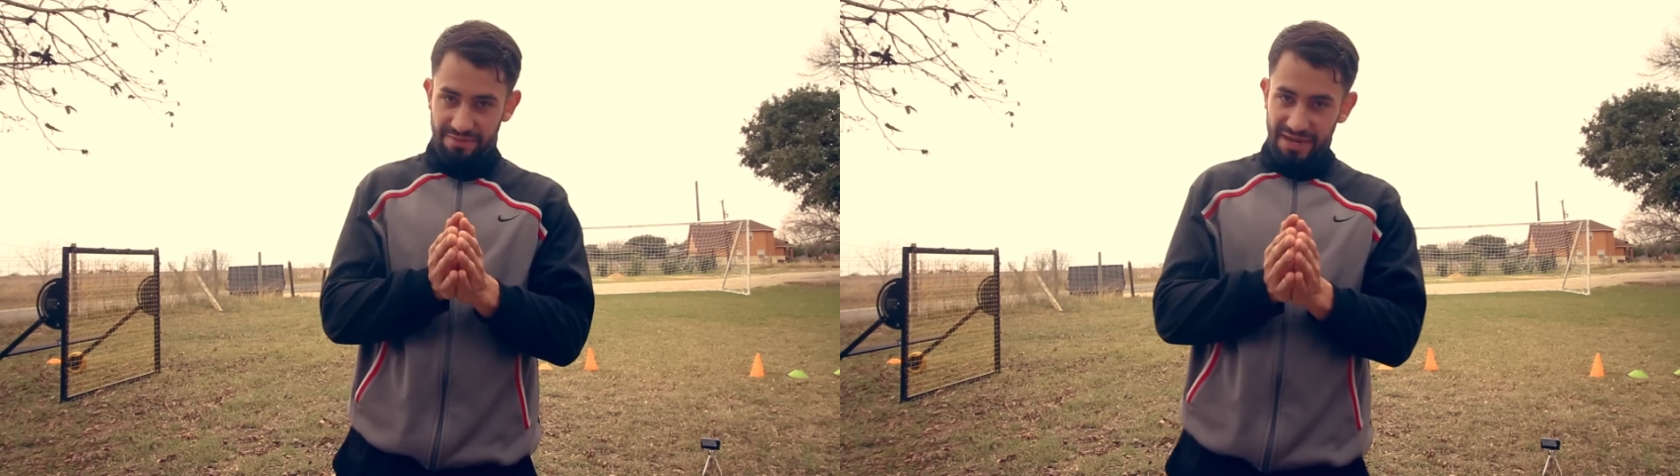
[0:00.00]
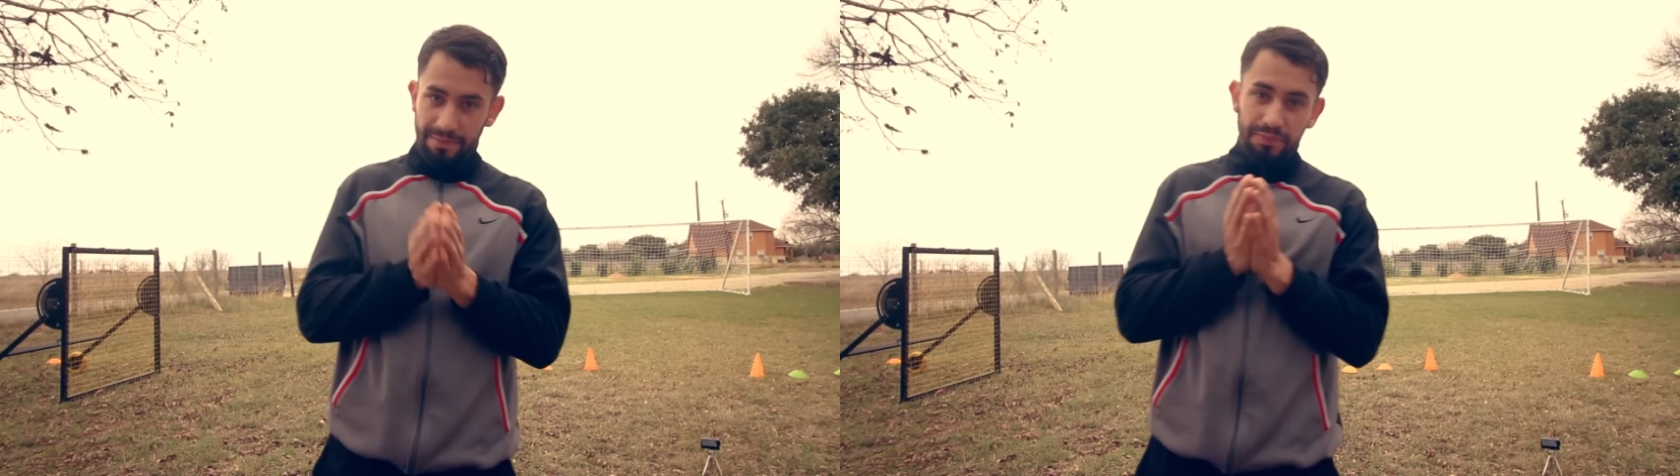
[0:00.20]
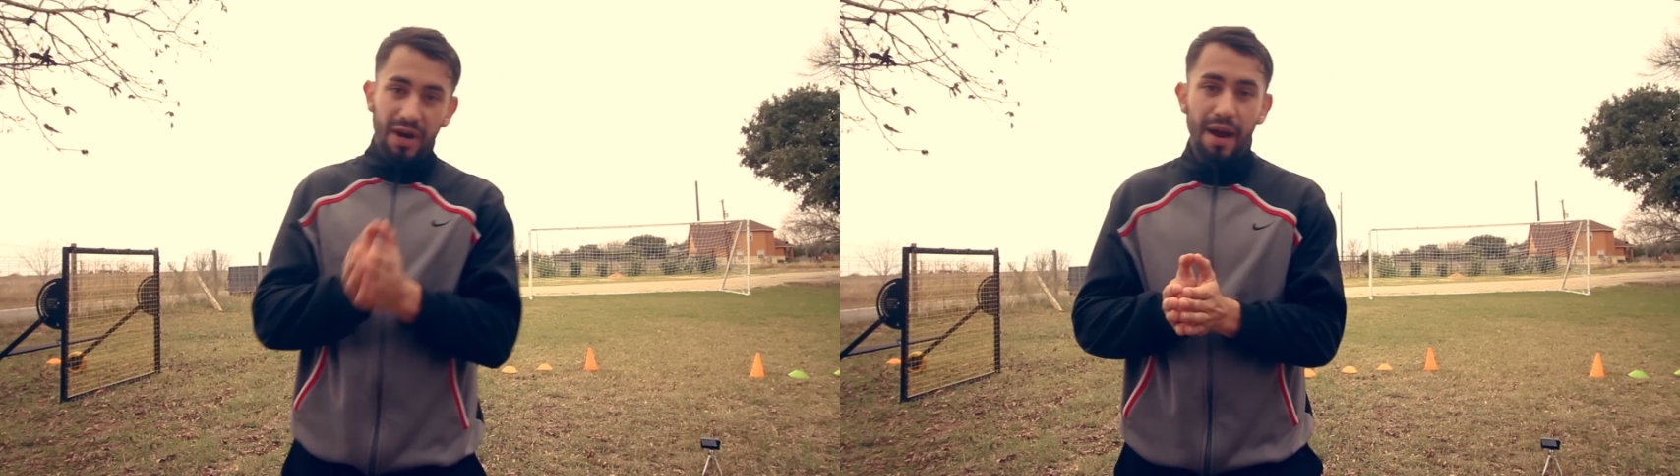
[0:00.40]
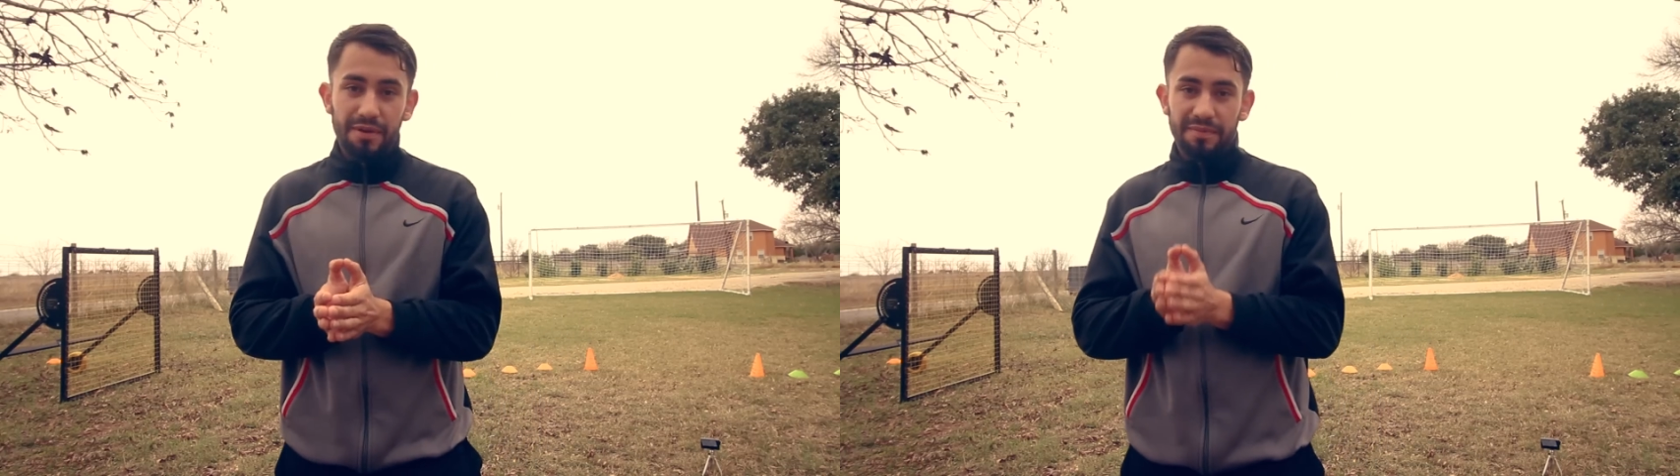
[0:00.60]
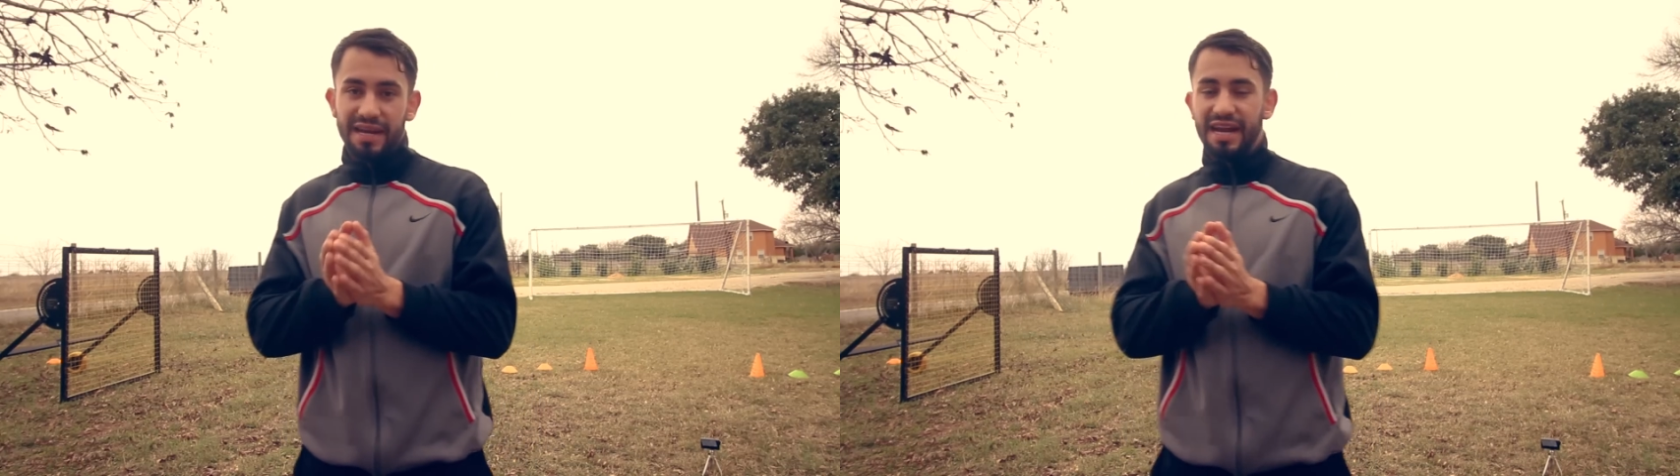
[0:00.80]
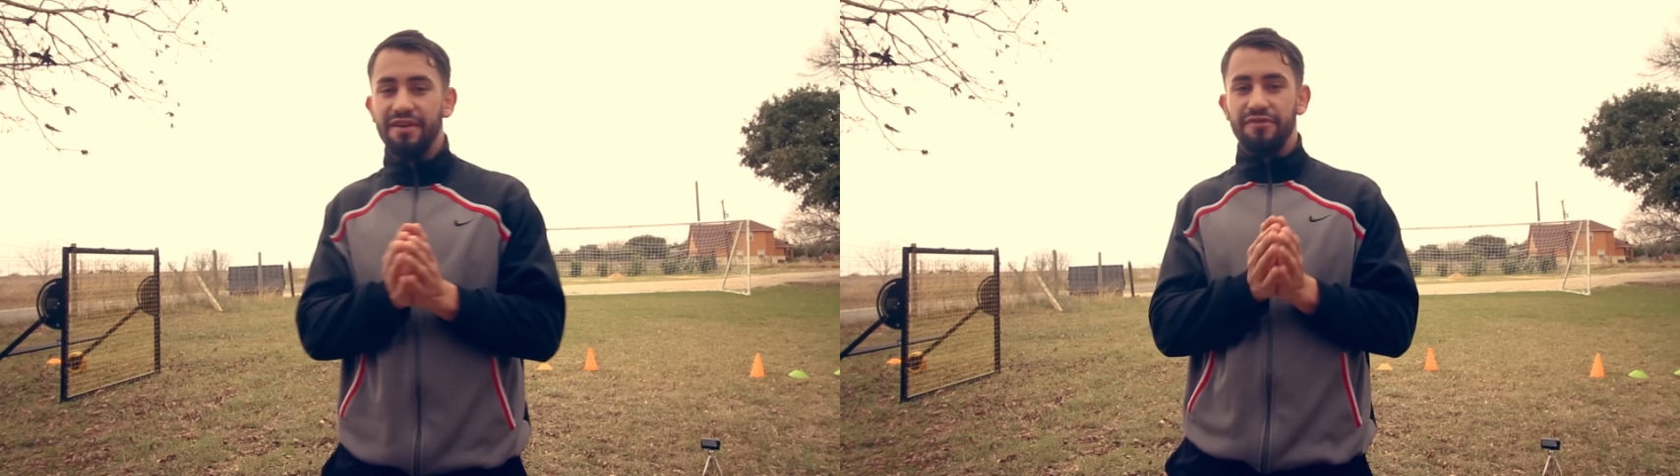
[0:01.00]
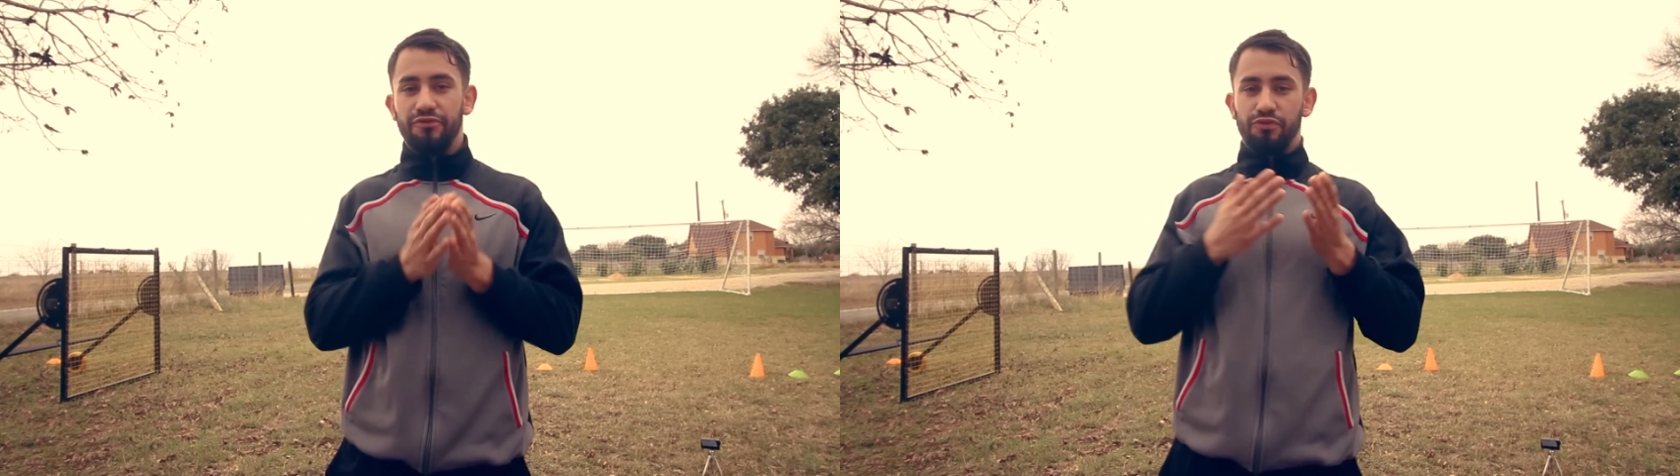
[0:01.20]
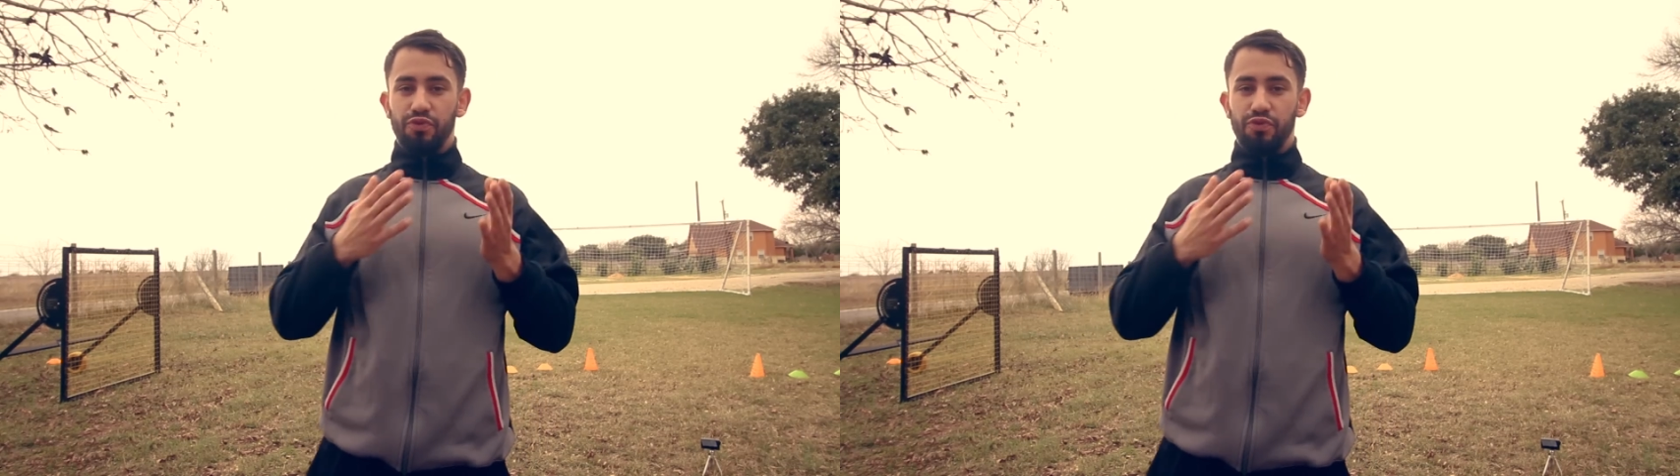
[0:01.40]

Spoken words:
The main problem I have